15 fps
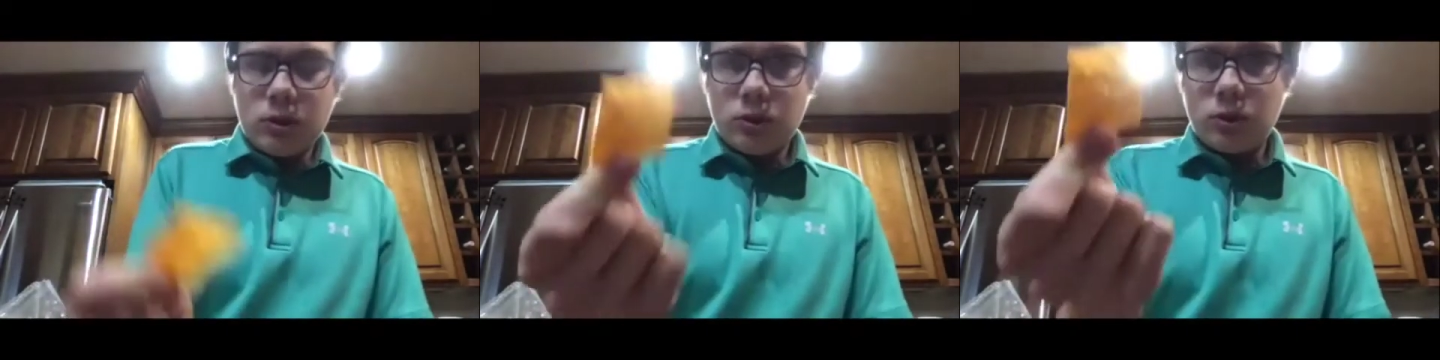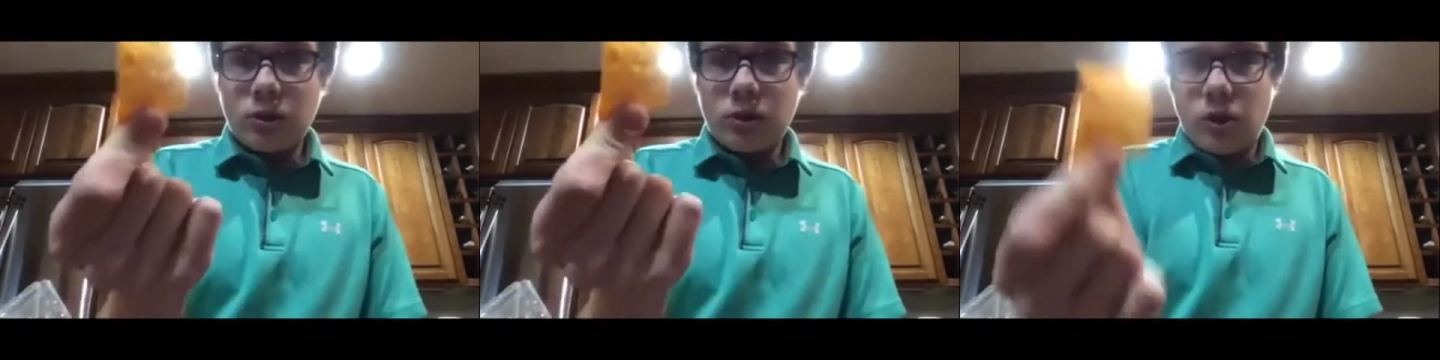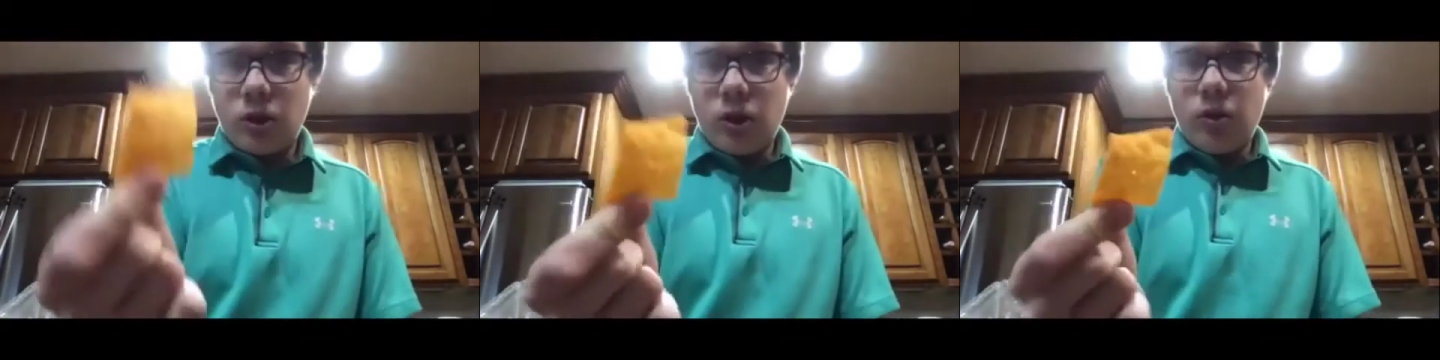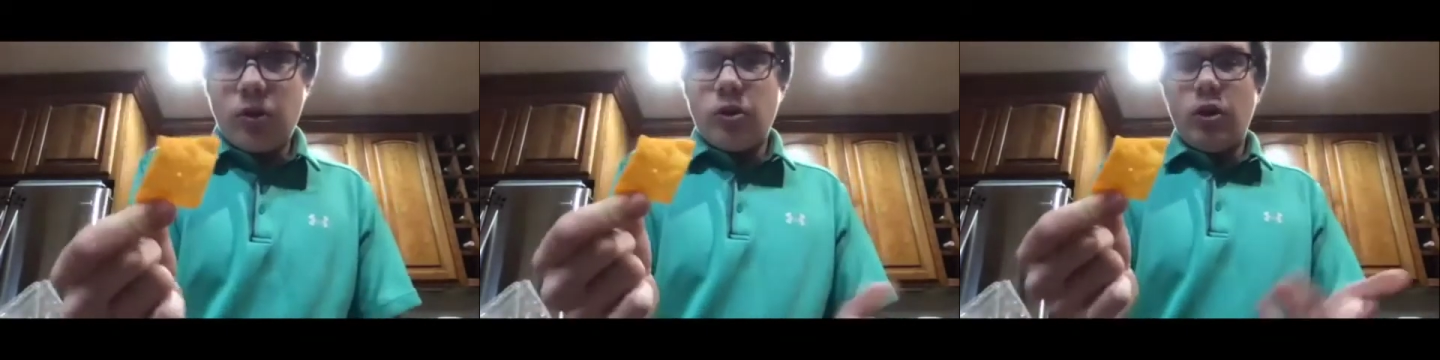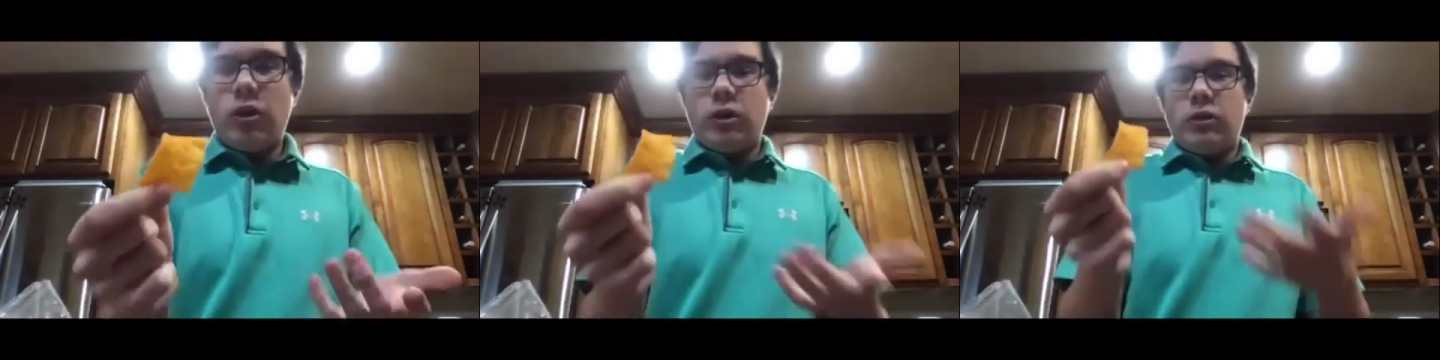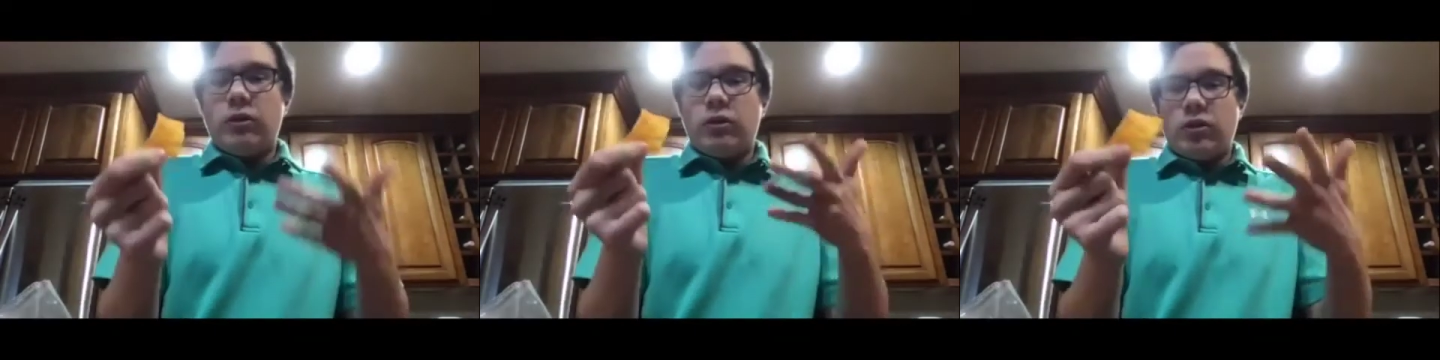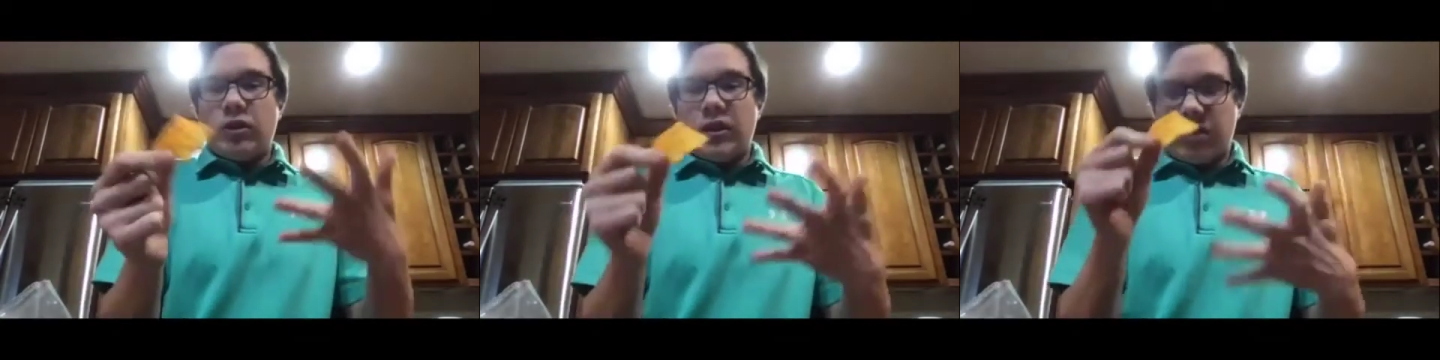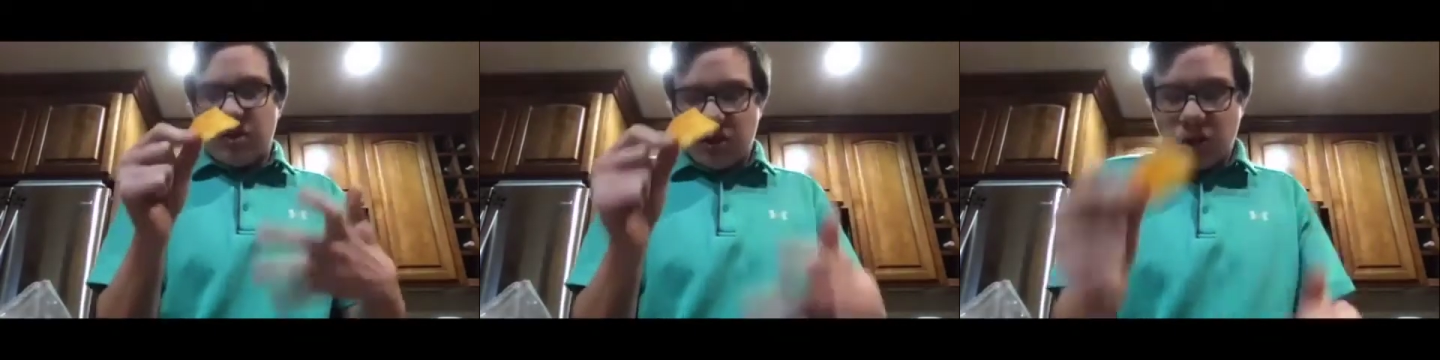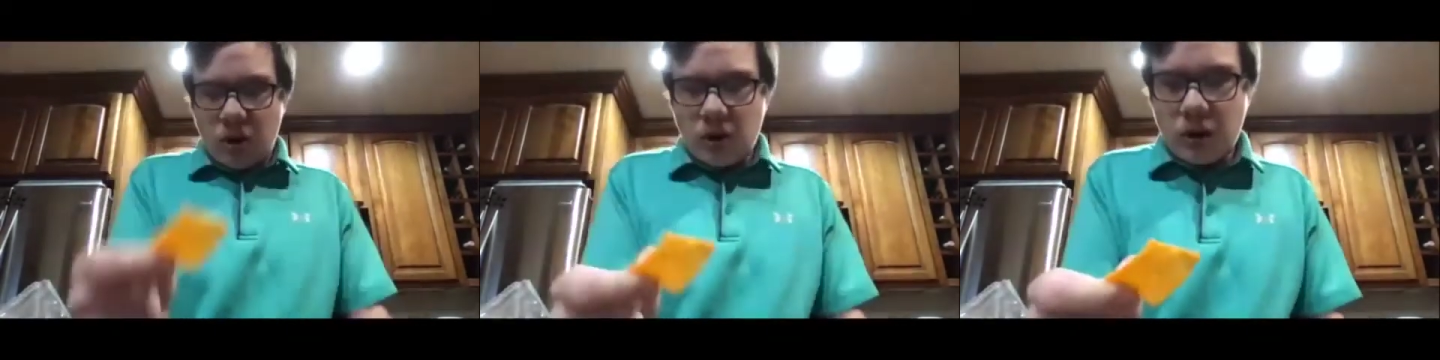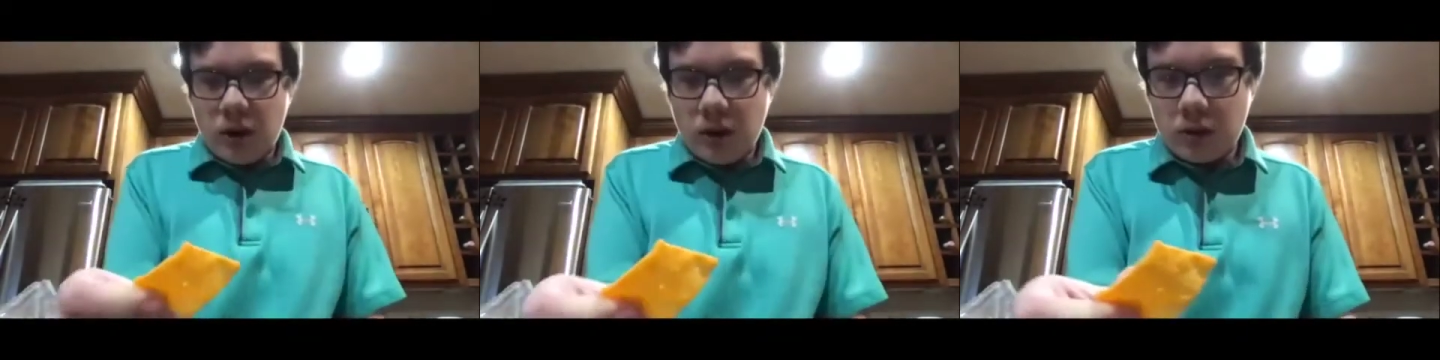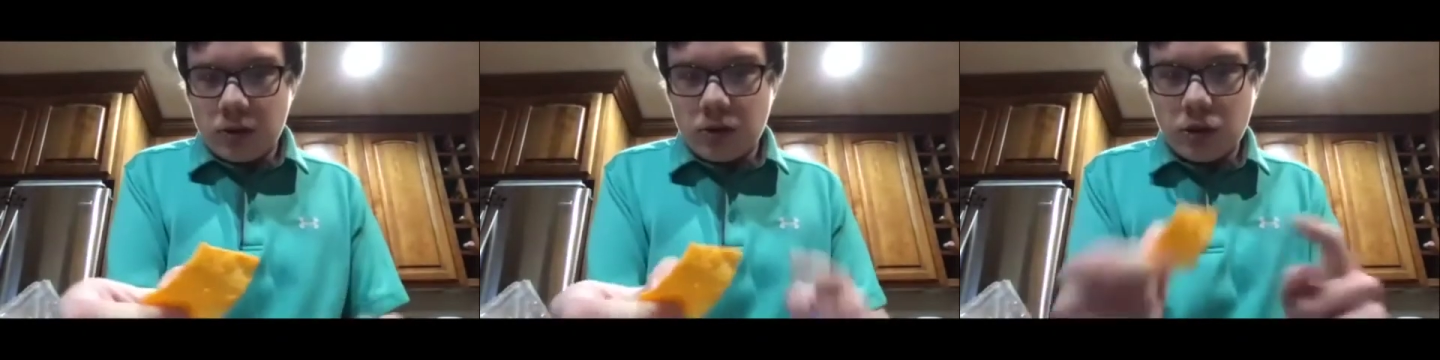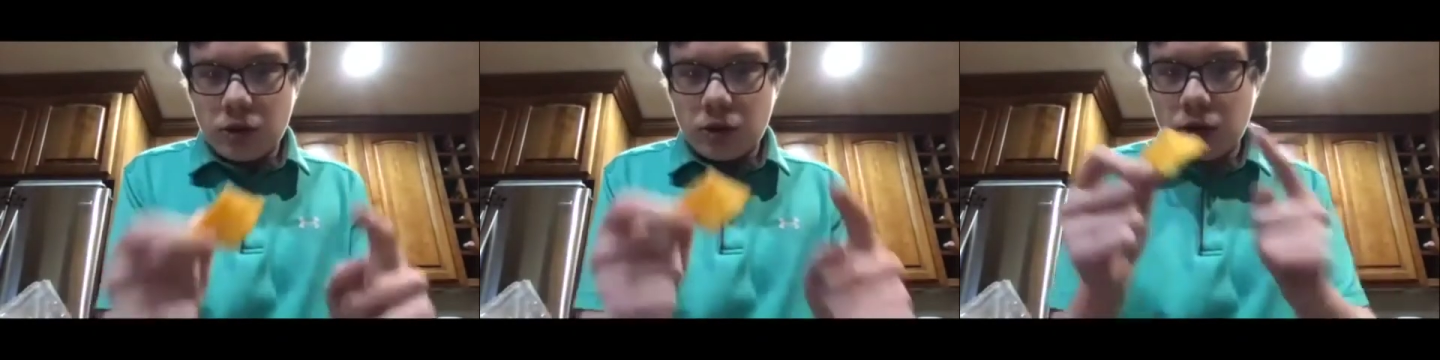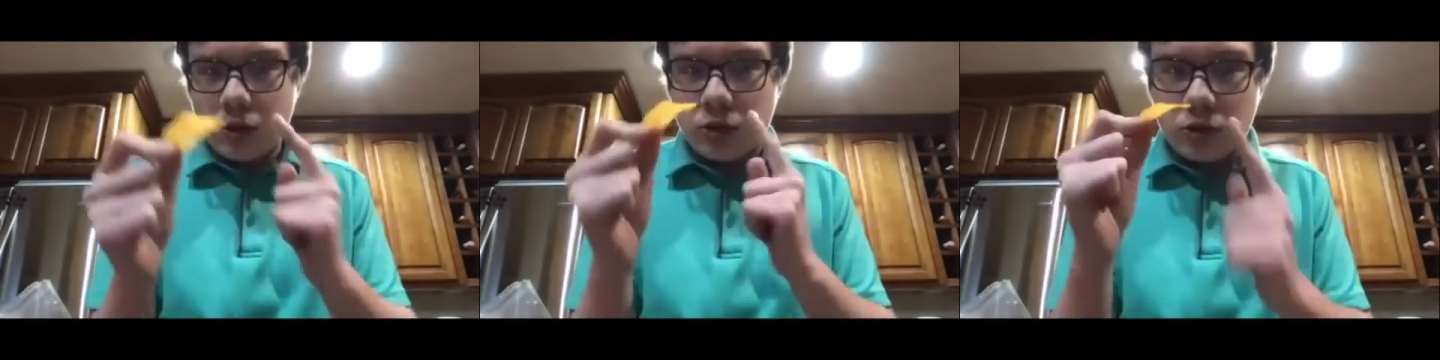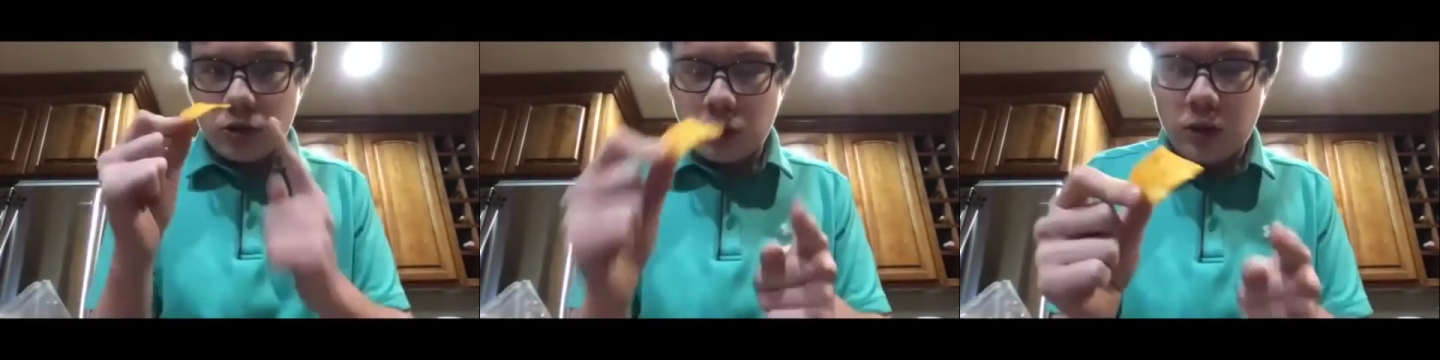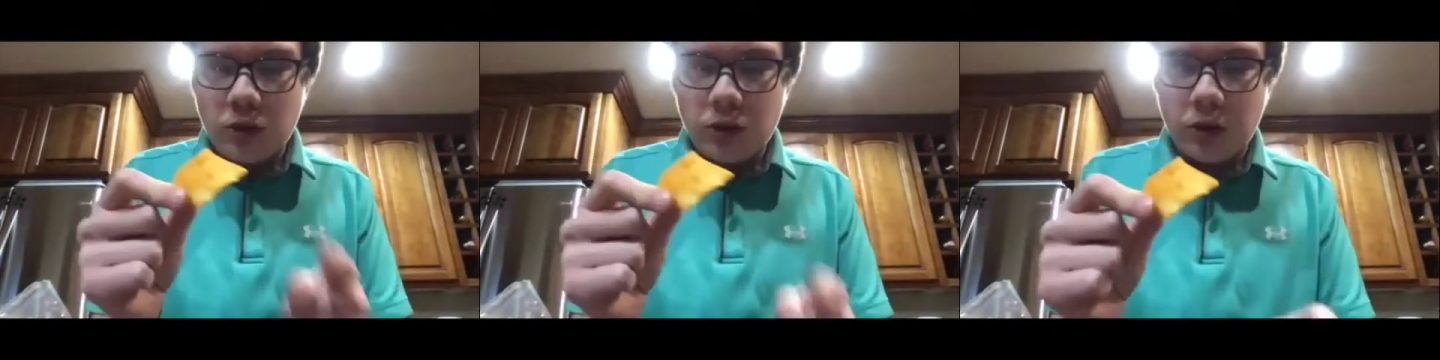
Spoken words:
they're good. And look, just listen